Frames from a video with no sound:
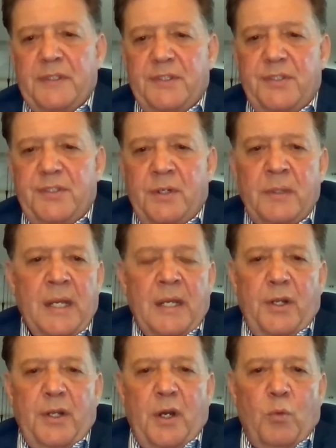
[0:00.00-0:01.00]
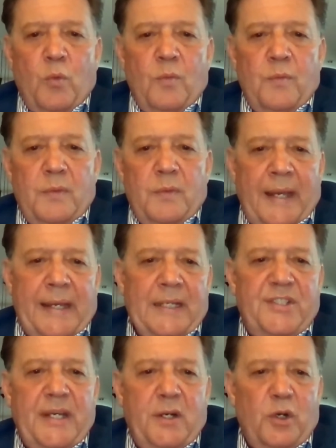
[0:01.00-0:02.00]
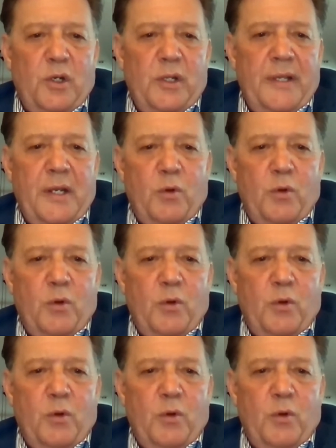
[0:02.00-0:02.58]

So, you know, like I said earlier,